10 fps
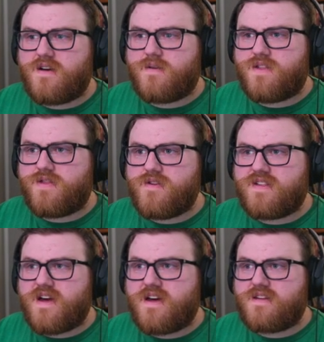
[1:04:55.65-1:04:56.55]
with the three
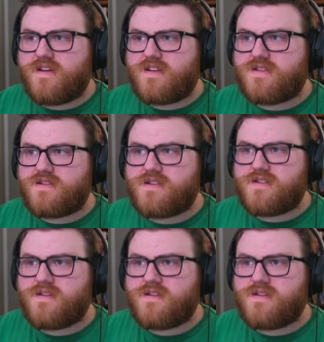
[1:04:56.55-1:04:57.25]
scientists.